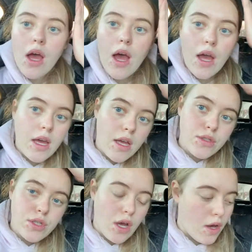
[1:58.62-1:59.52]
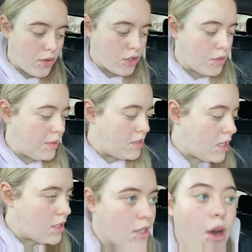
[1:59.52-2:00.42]
Hi guys, so just been to
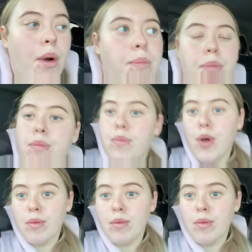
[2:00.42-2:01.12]
Tesco, bought